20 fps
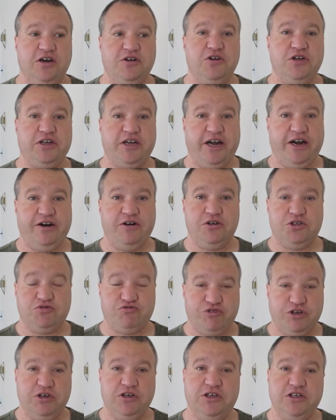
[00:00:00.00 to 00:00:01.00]
undercarriage
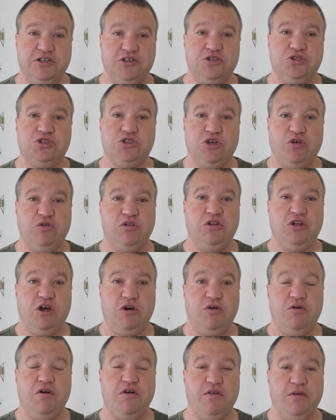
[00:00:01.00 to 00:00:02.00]
front end is so
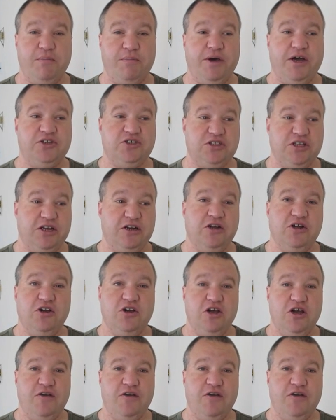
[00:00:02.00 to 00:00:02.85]
low of the bus that